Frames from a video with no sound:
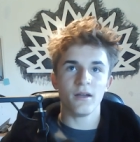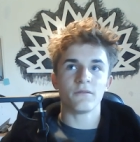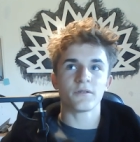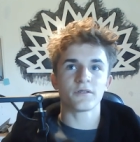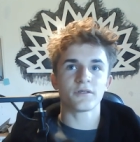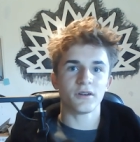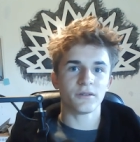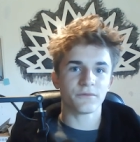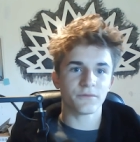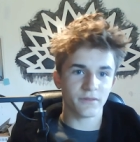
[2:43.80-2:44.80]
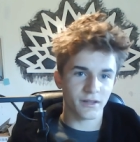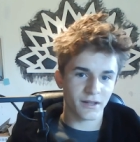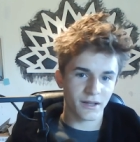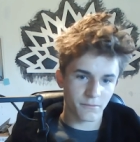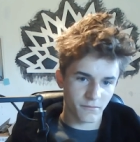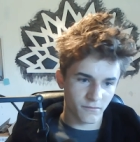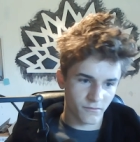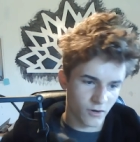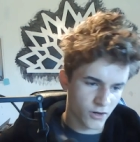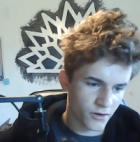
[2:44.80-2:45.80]
First off, they like
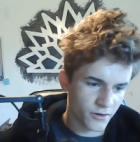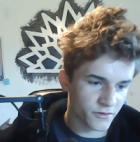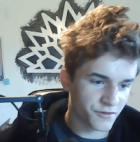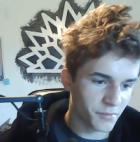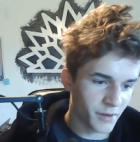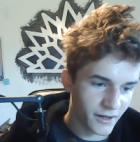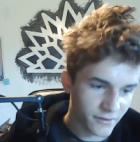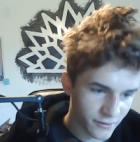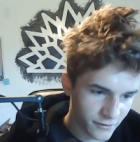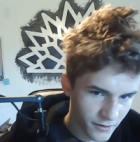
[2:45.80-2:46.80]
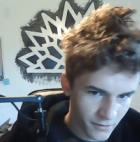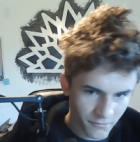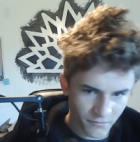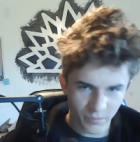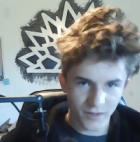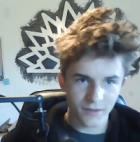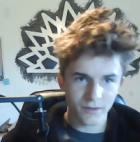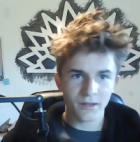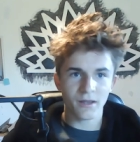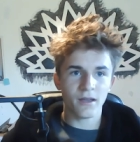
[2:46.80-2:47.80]
hurt your spine to do them
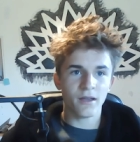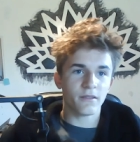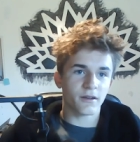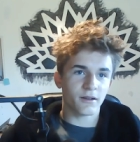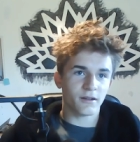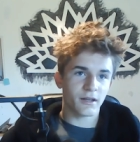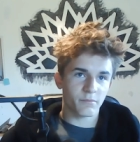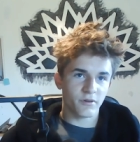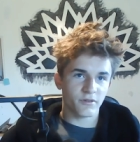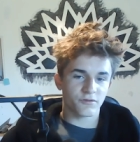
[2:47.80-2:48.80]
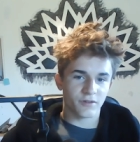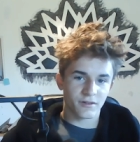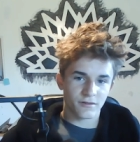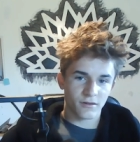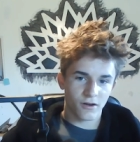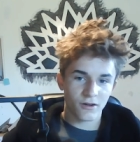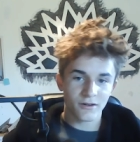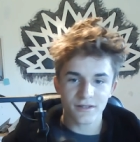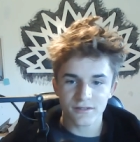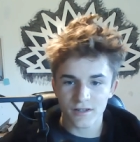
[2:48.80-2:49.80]
repeatedly. They're going to like put stress on
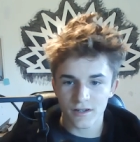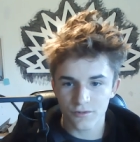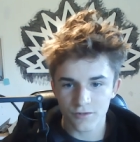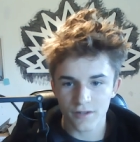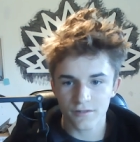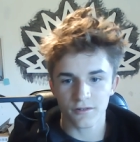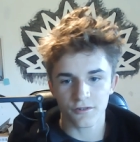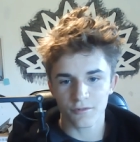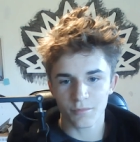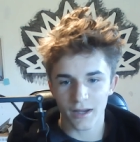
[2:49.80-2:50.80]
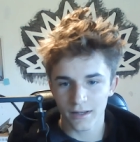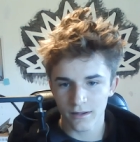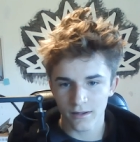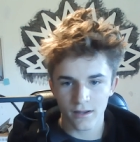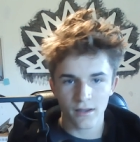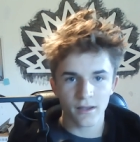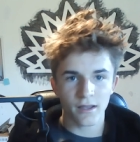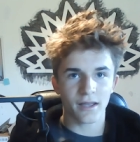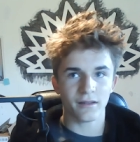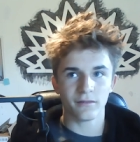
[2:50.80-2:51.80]
unnecessary stress on your spine.
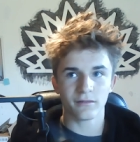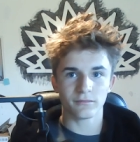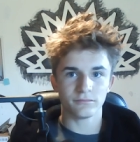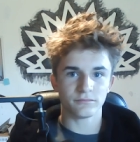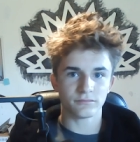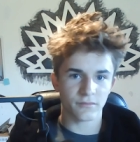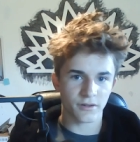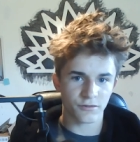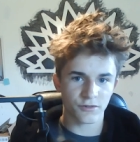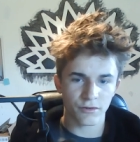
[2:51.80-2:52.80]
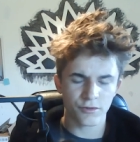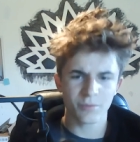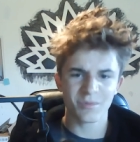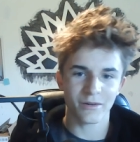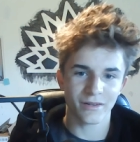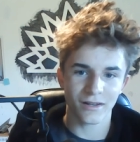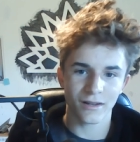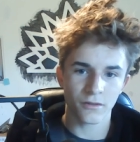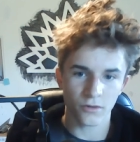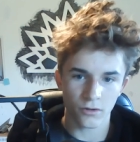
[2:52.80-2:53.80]
And they're super
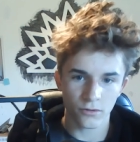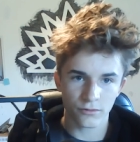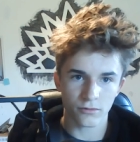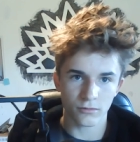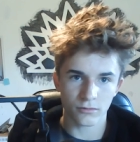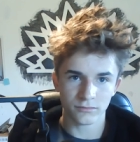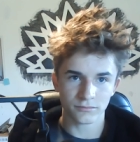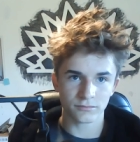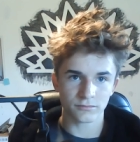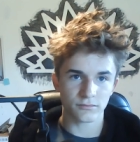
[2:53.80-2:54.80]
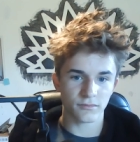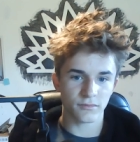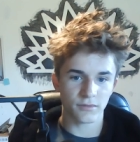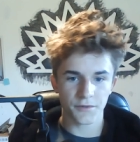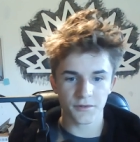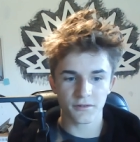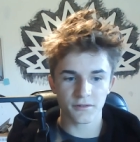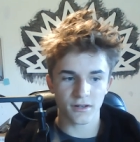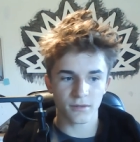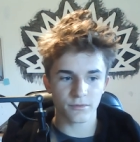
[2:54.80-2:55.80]
outdated. They're old school. Never do
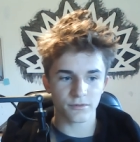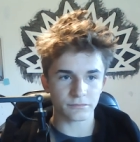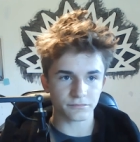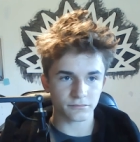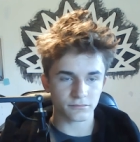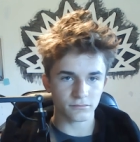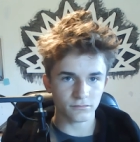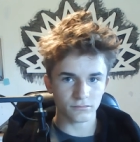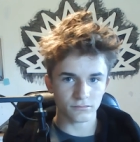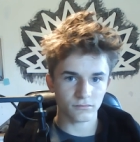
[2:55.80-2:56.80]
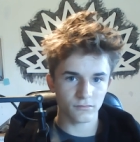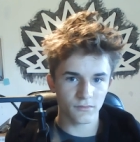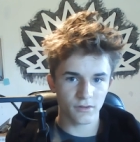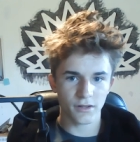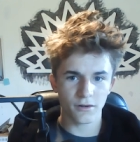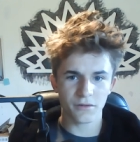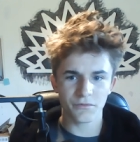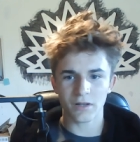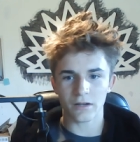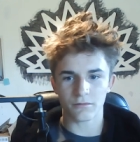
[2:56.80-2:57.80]
sit ups. They don't
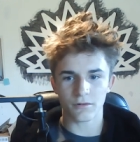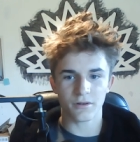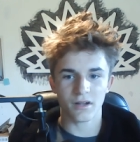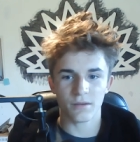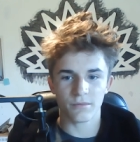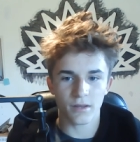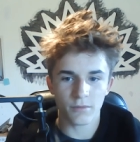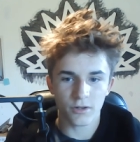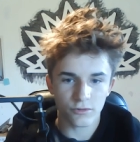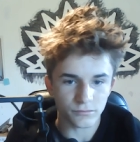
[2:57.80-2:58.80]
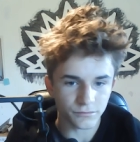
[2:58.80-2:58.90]
even like grow your abs that much.